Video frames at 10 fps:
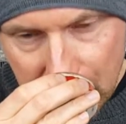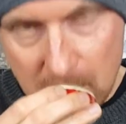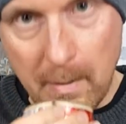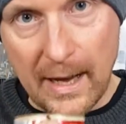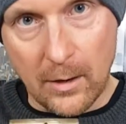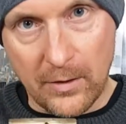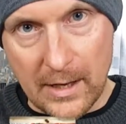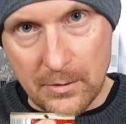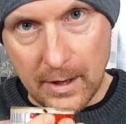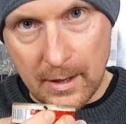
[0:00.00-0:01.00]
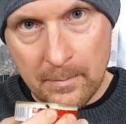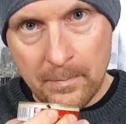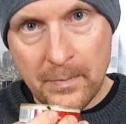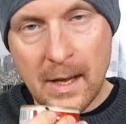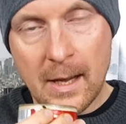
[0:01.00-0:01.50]
tobacco-centric.
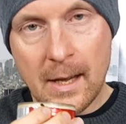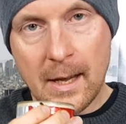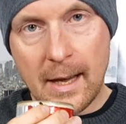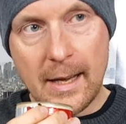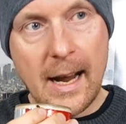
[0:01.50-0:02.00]
It